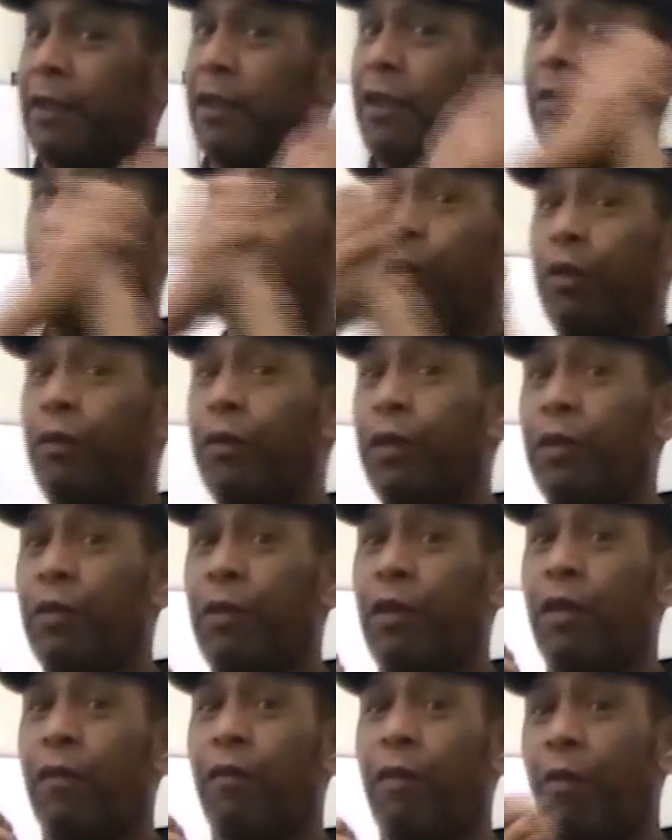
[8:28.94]
to move
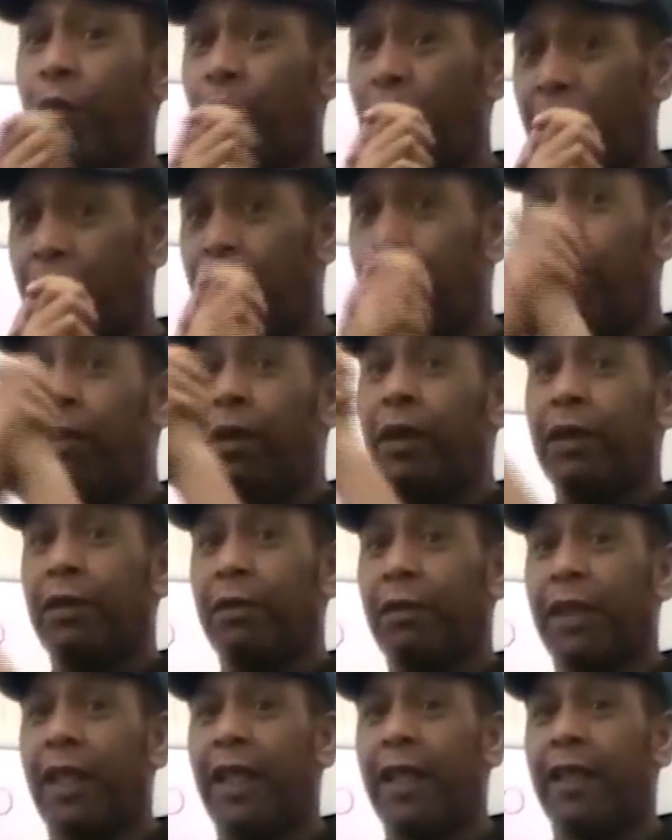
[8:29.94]
you on from one point
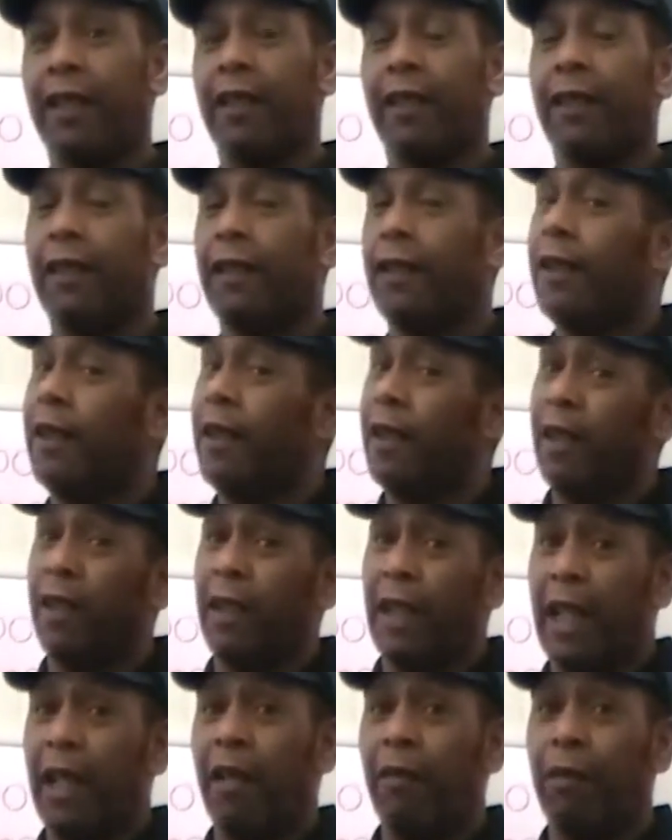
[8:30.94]
to another.
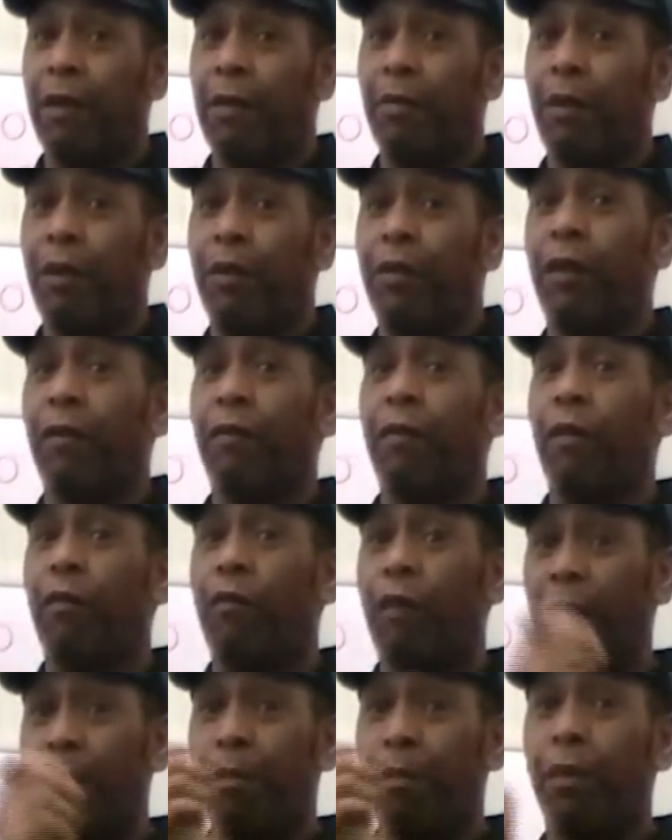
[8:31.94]
How we move you
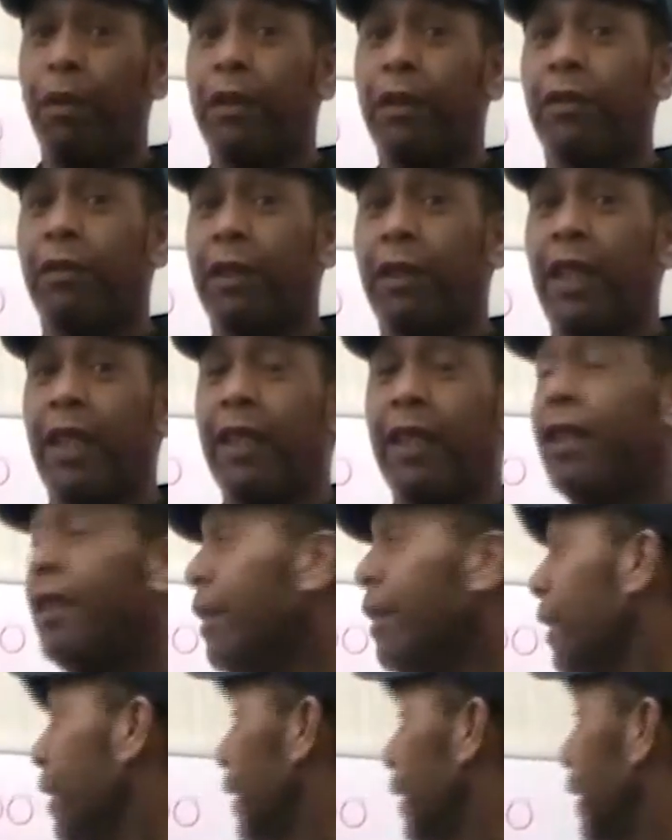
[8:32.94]
from one point to another